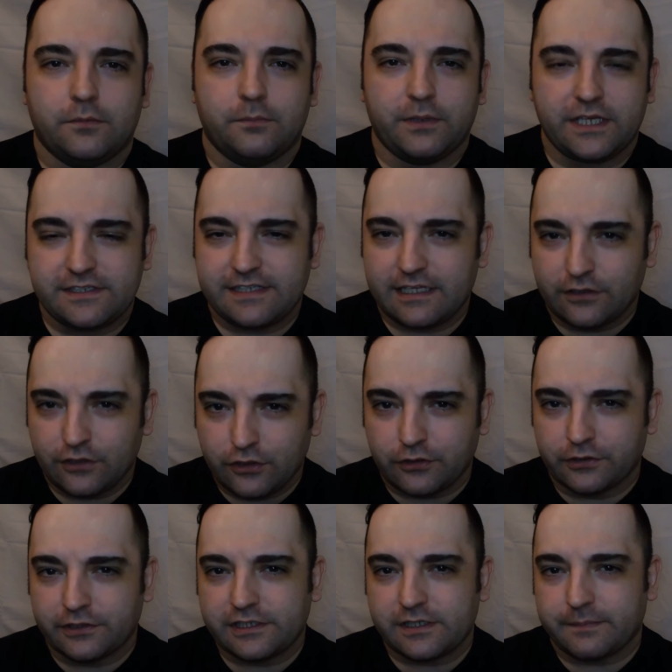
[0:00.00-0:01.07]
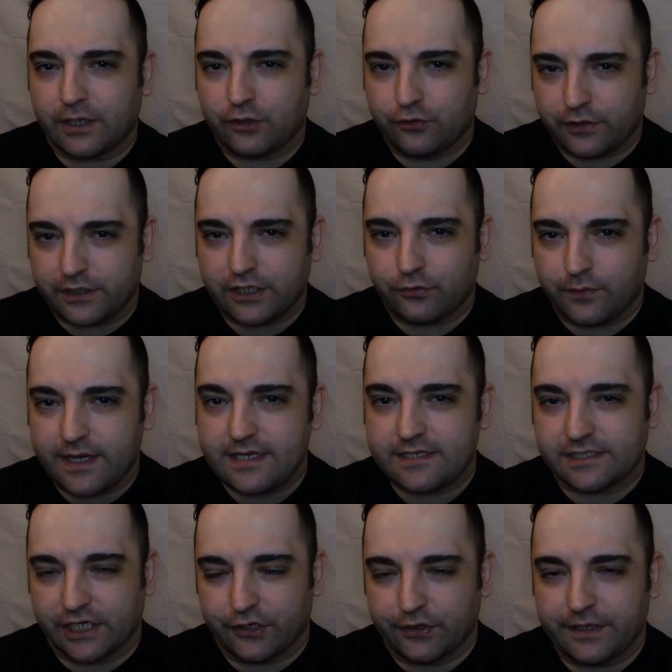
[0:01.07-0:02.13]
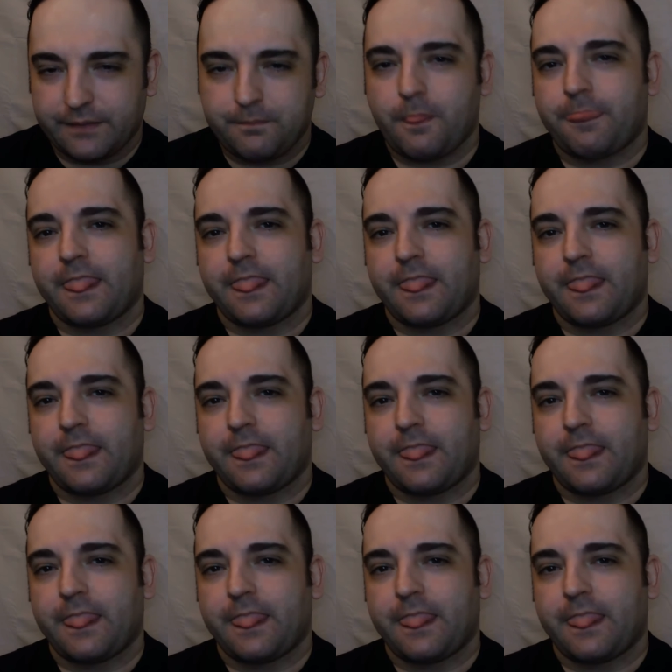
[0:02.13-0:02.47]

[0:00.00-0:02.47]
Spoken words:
because they learned about critical race theory,